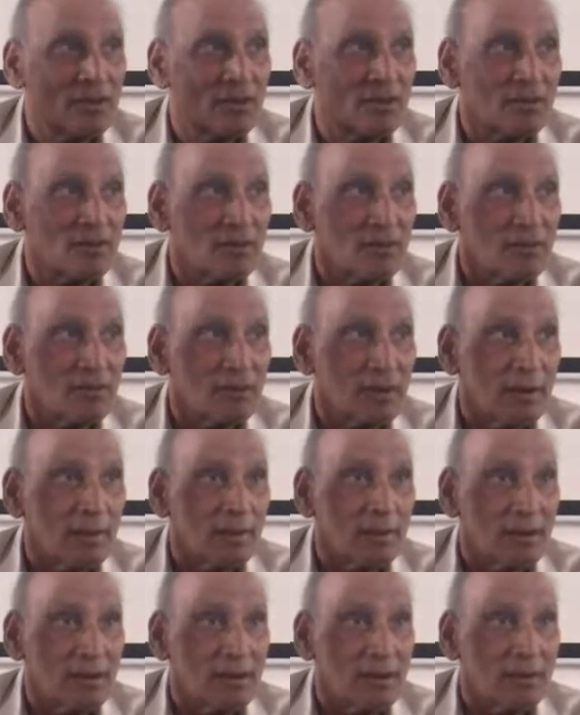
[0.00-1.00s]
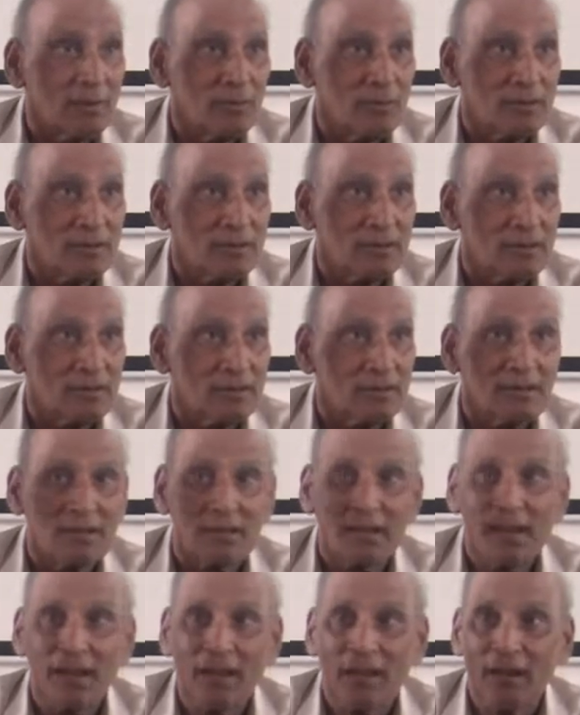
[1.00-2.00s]
tradition of grammar and linguistics,
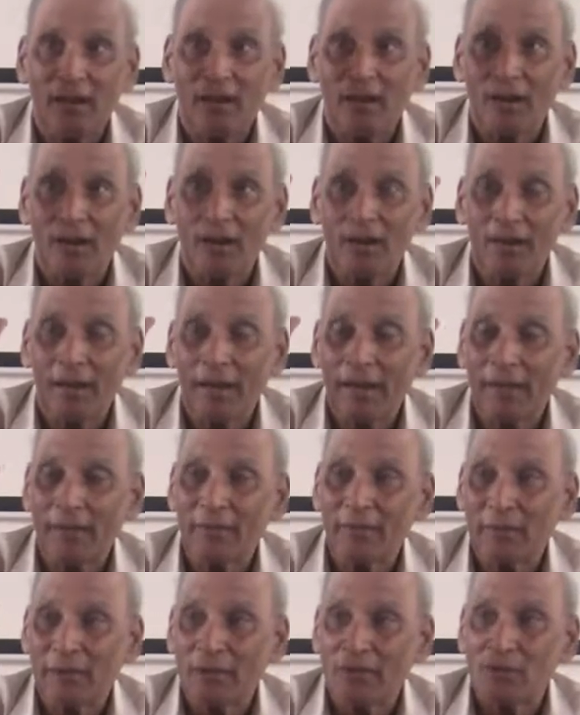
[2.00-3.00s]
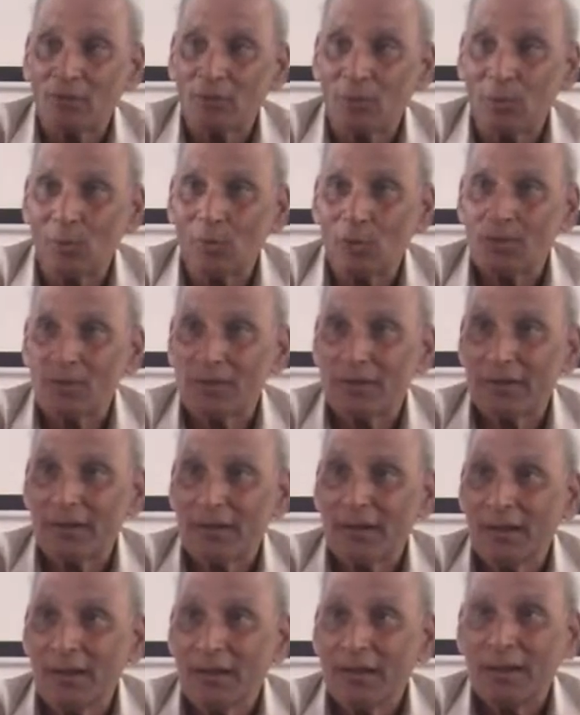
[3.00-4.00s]
they all have their source
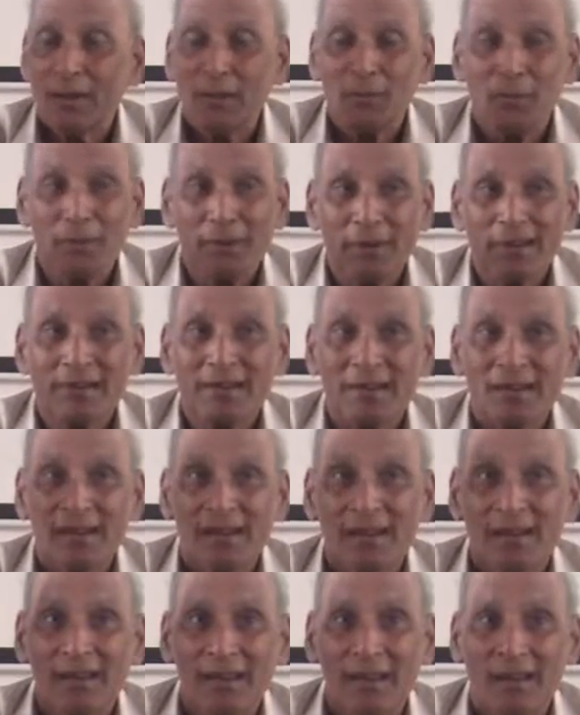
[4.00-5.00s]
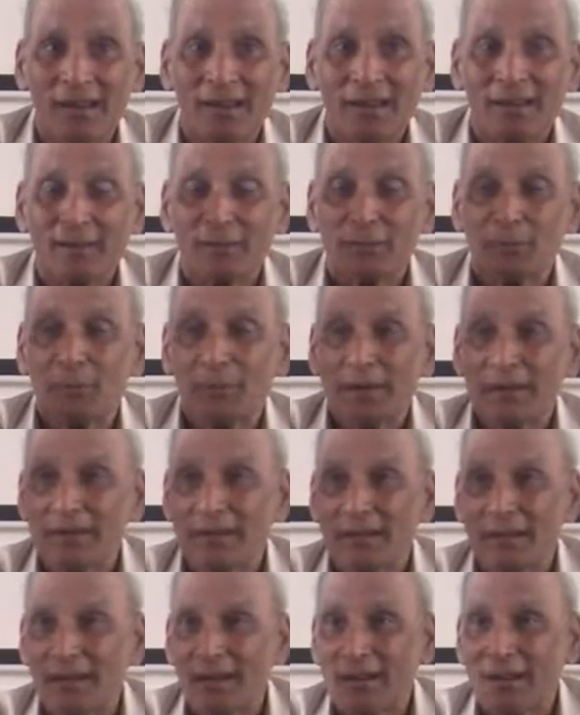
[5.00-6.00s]
implicitly or
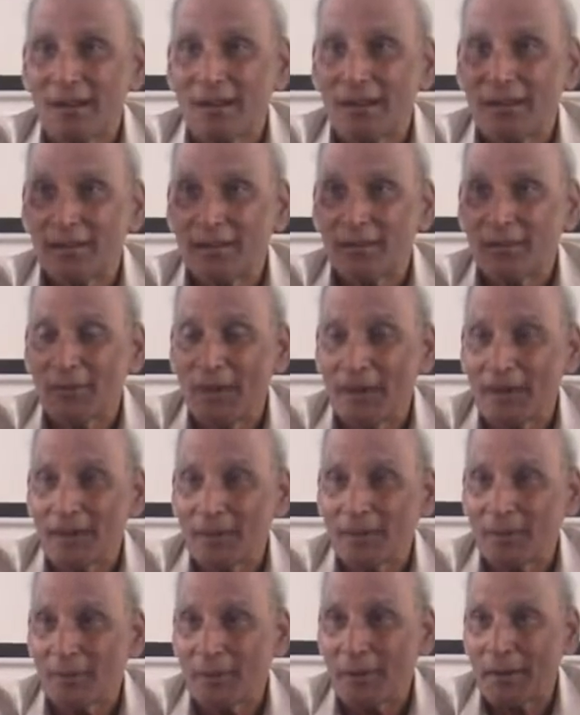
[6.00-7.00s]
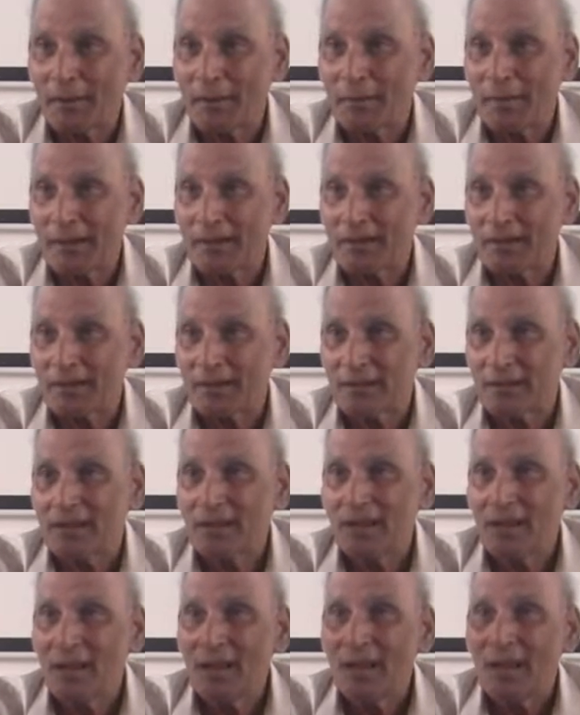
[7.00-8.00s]
explicitly in the Vyakarana
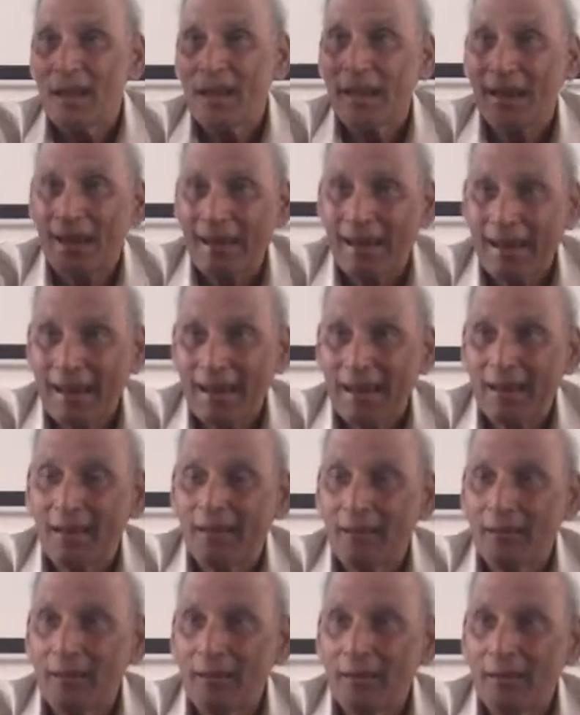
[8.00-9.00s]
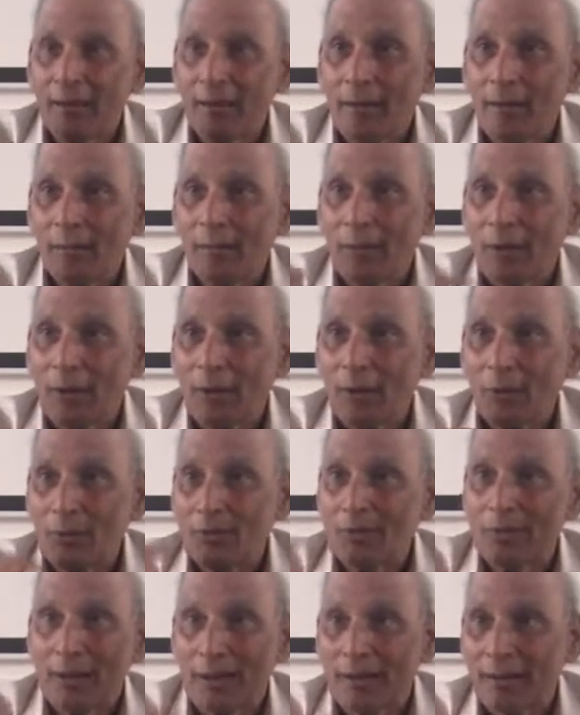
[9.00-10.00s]
Bhashya and my
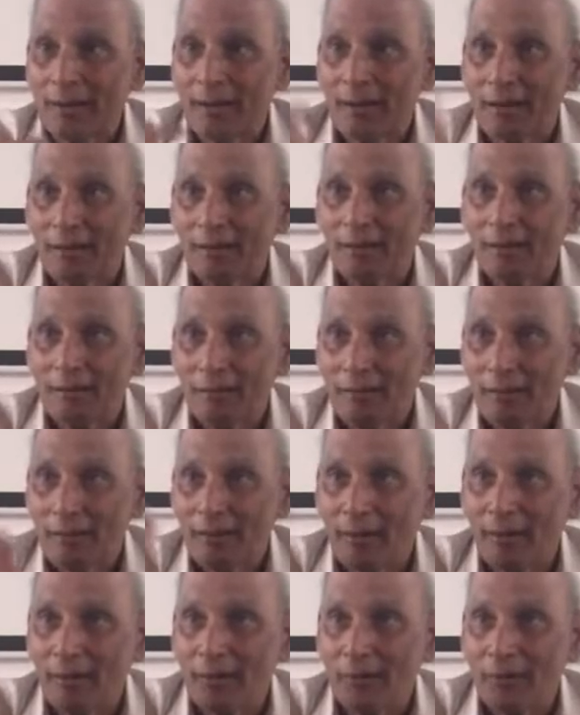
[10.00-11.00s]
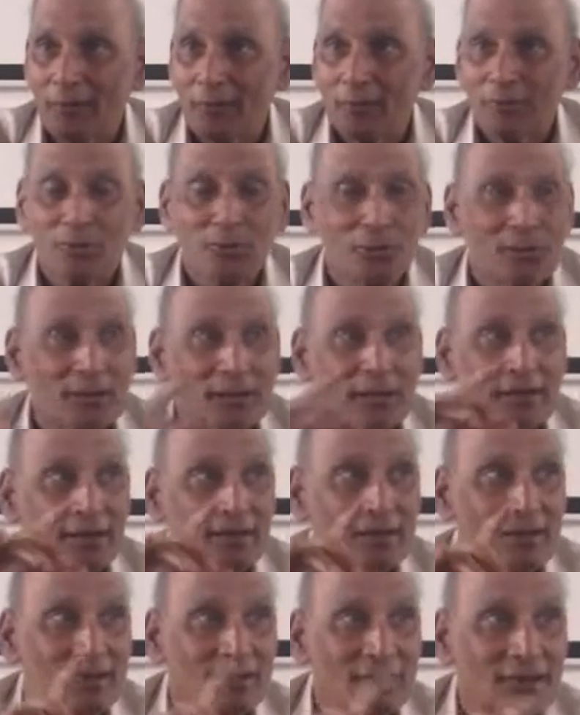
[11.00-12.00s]
own thinking. So there
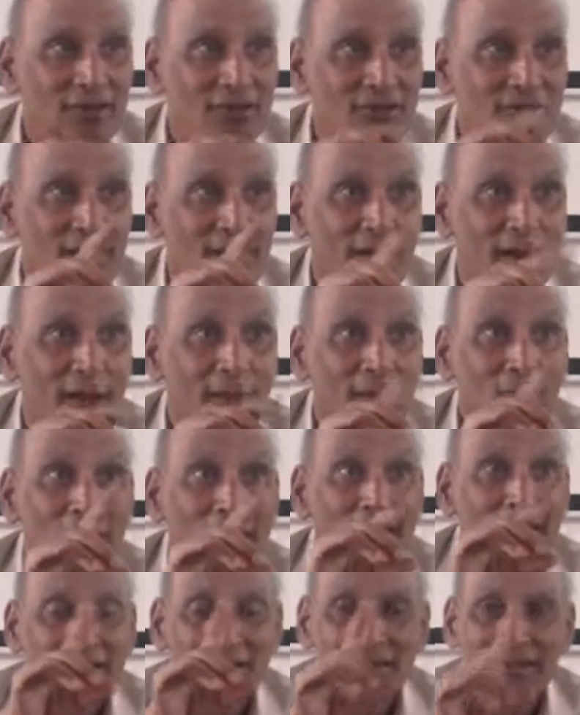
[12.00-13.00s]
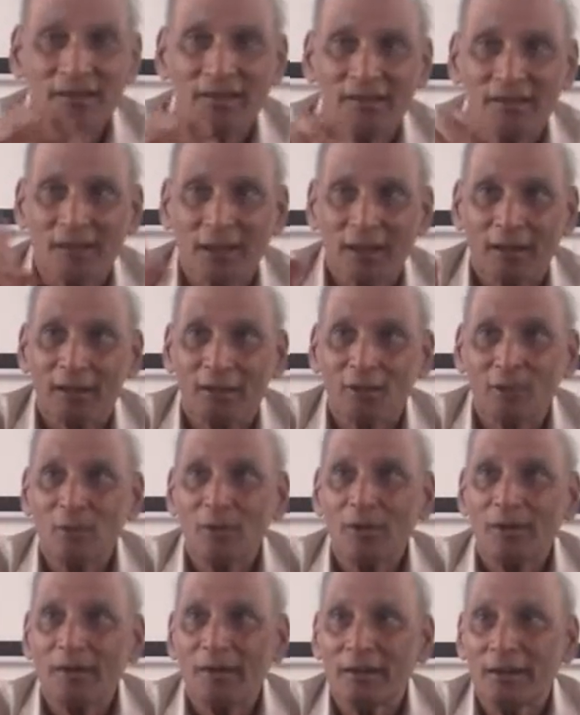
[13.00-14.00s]
is a section on Badha Chinta,
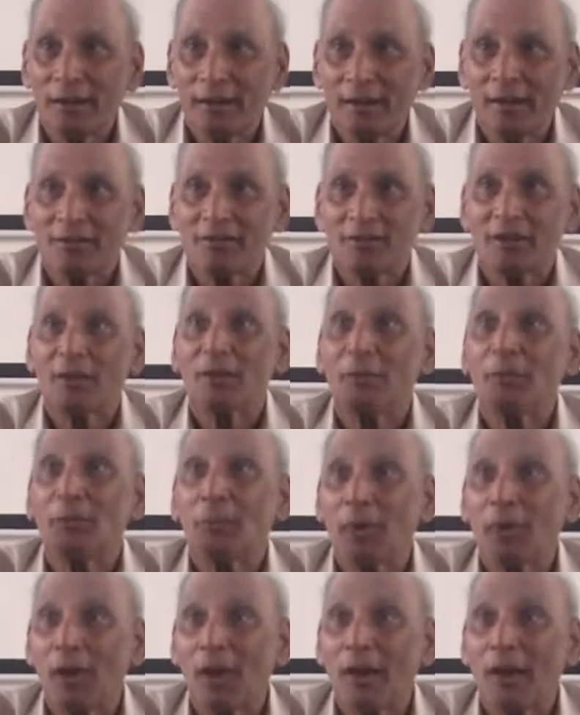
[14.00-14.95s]
rule interaction,